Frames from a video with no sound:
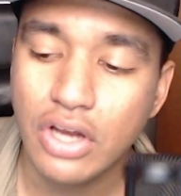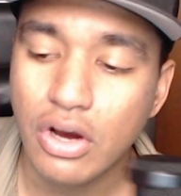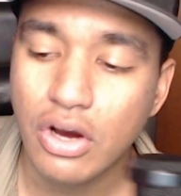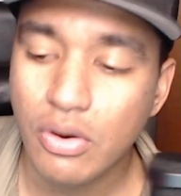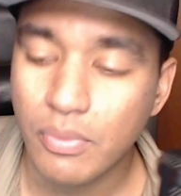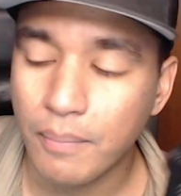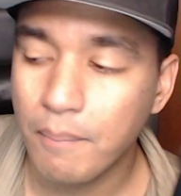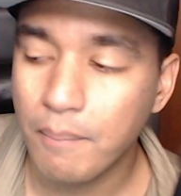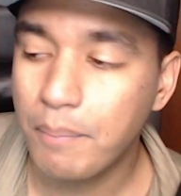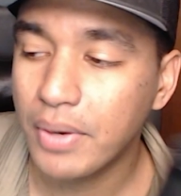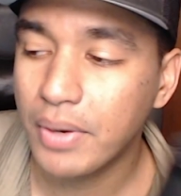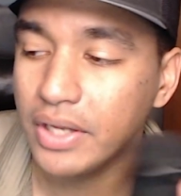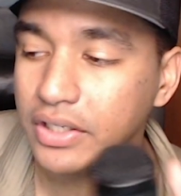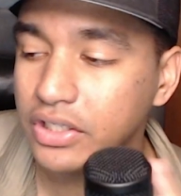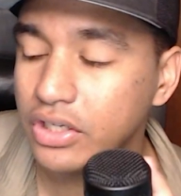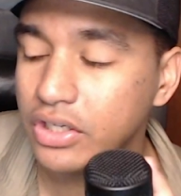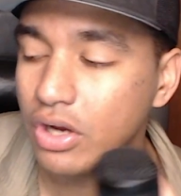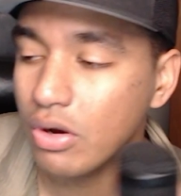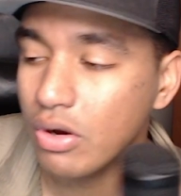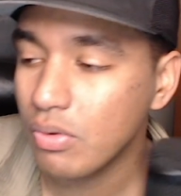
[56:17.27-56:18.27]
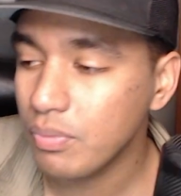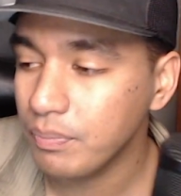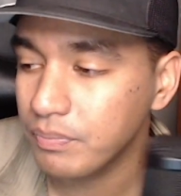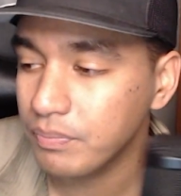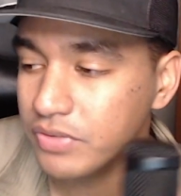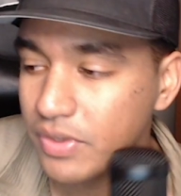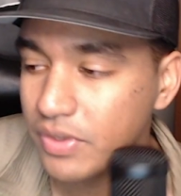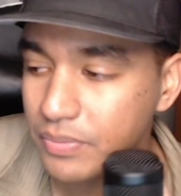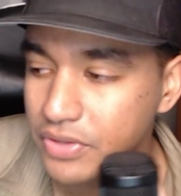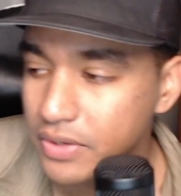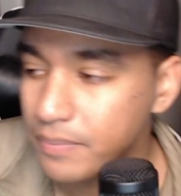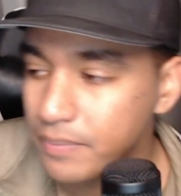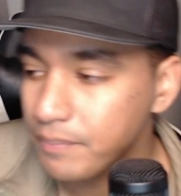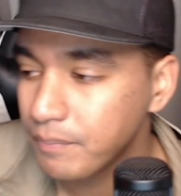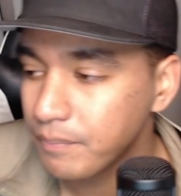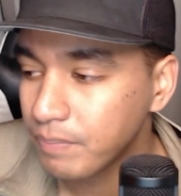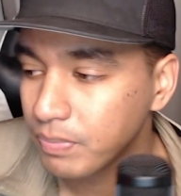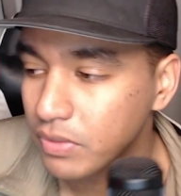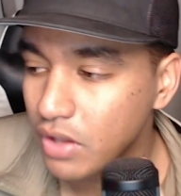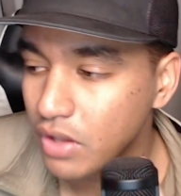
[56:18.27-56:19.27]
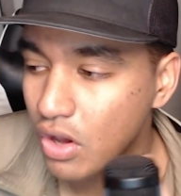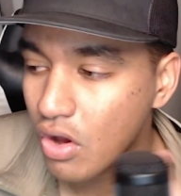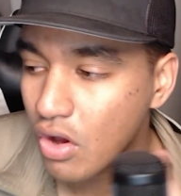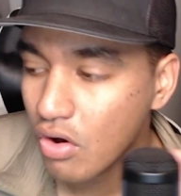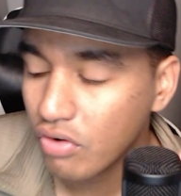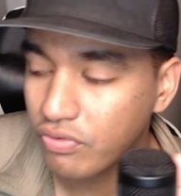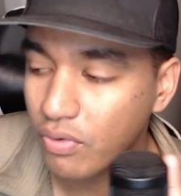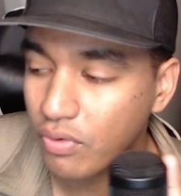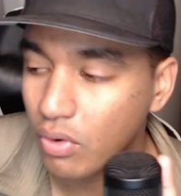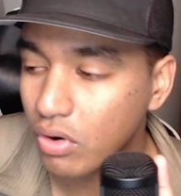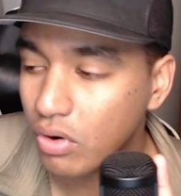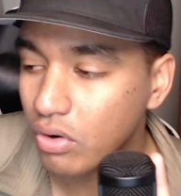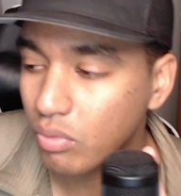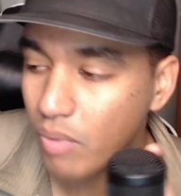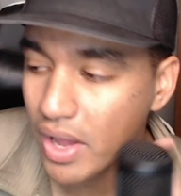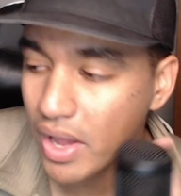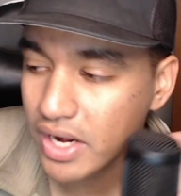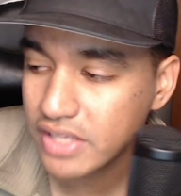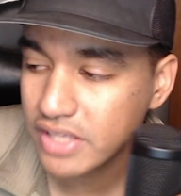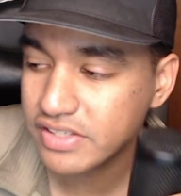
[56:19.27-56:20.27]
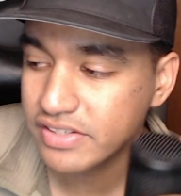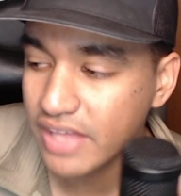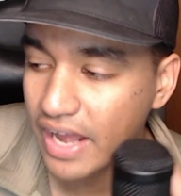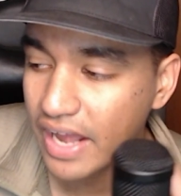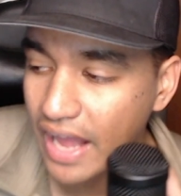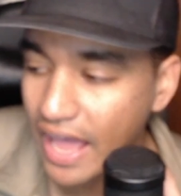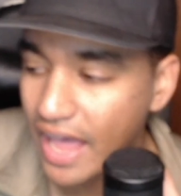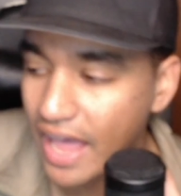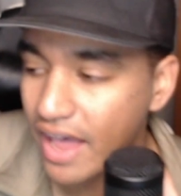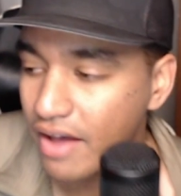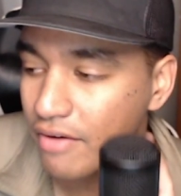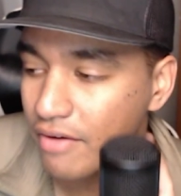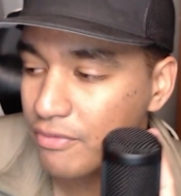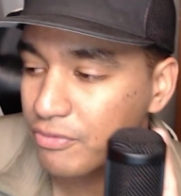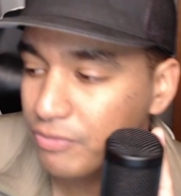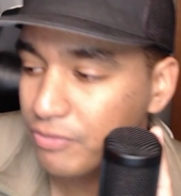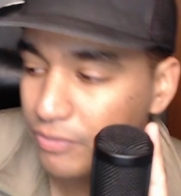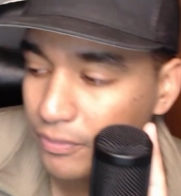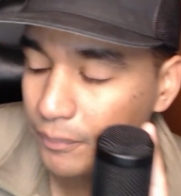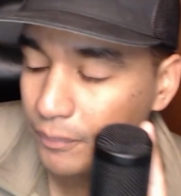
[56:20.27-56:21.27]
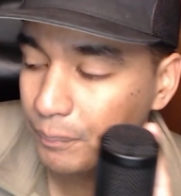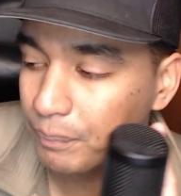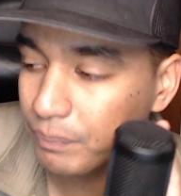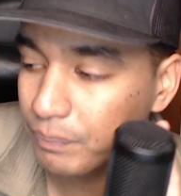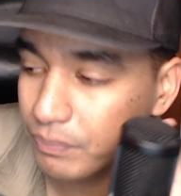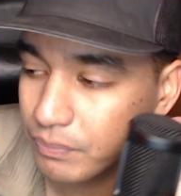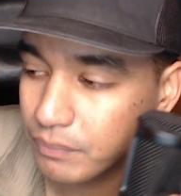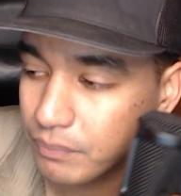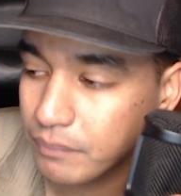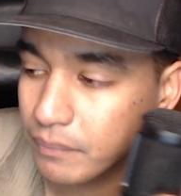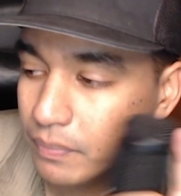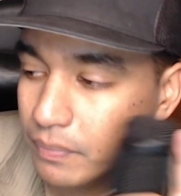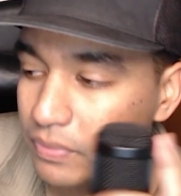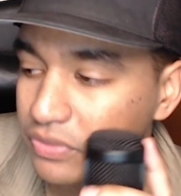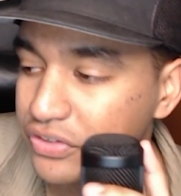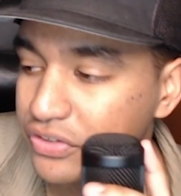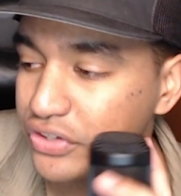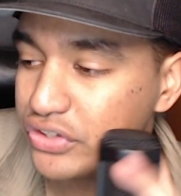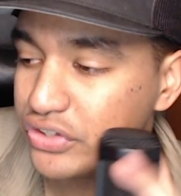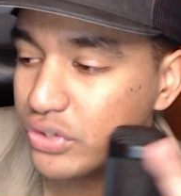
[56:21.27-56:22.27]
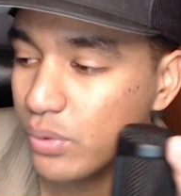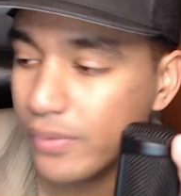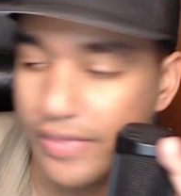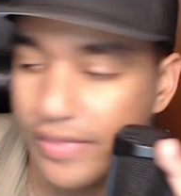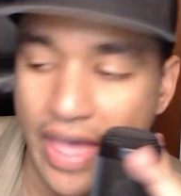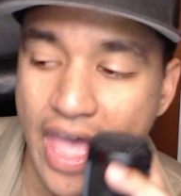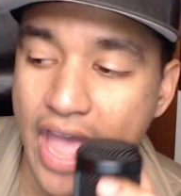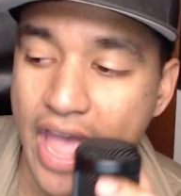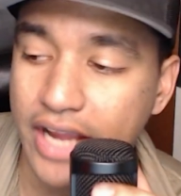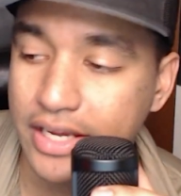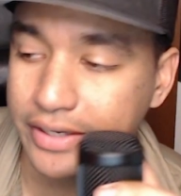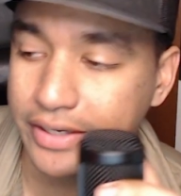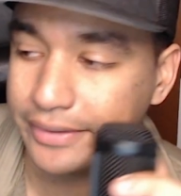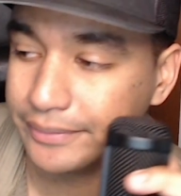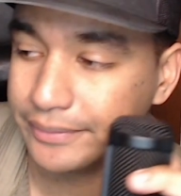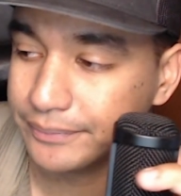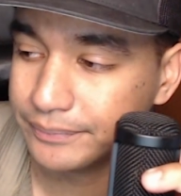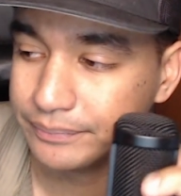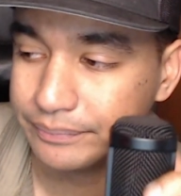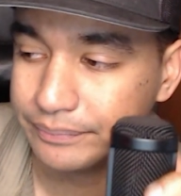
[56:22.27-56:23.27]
But you know something? For Reddits that have to do with hacking